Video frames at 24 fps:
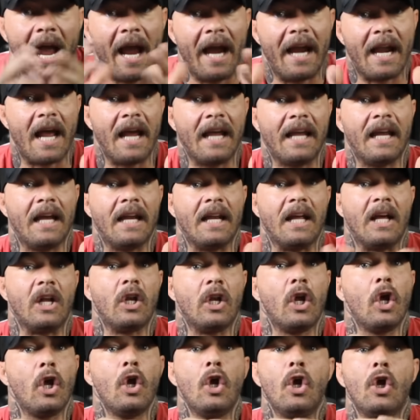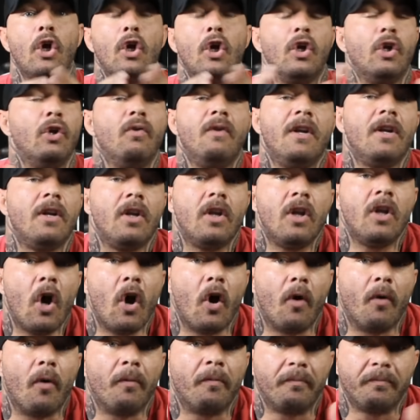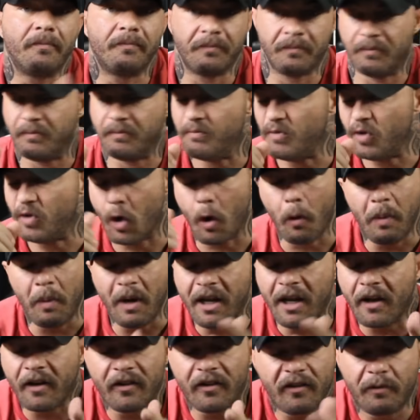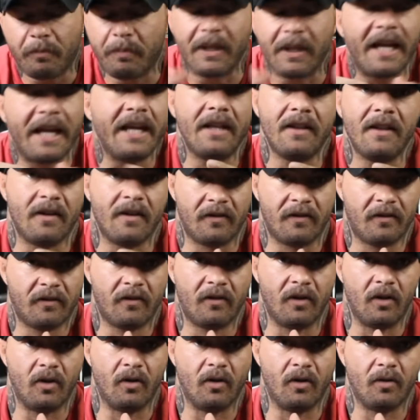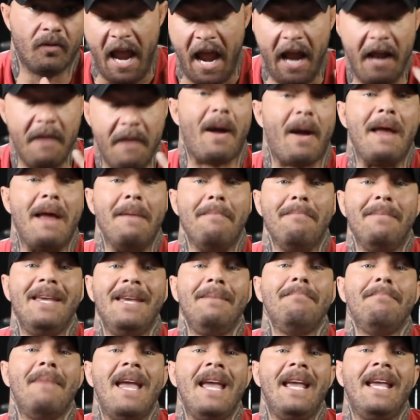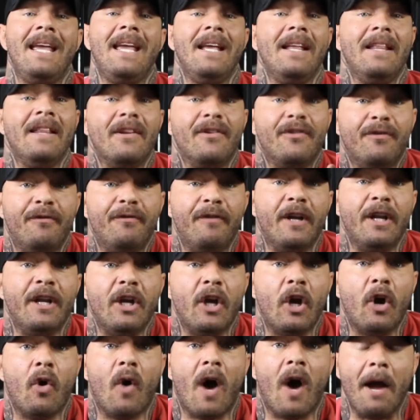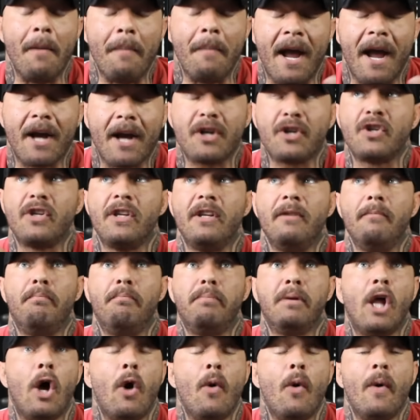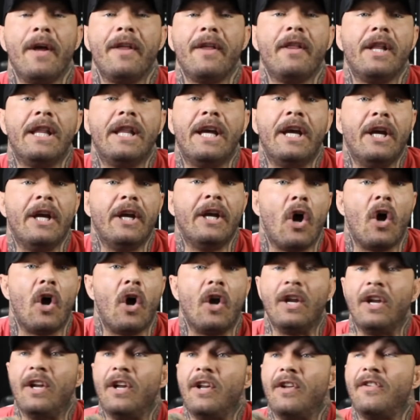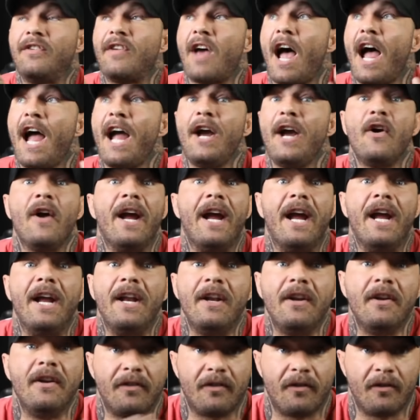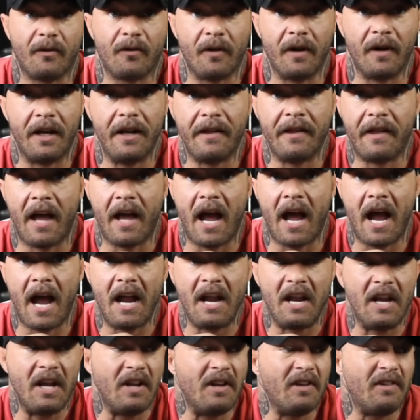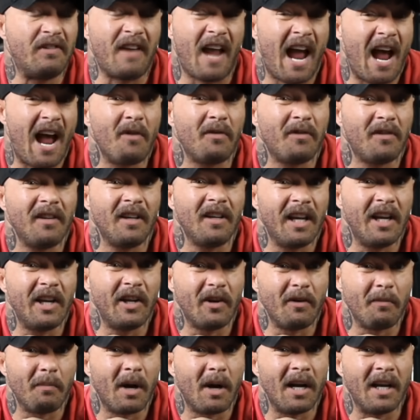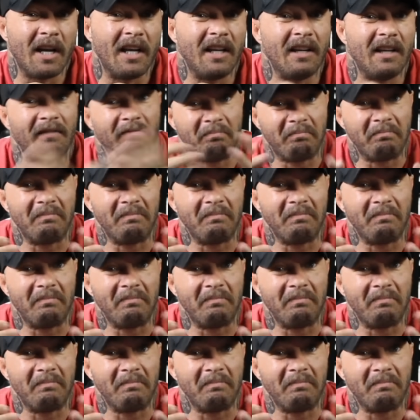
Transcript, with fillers: And I get it. You didn't know. Nobody explained this to you. And by me making this video, I'm actually blowing the lid on an entire industry that is out to get your money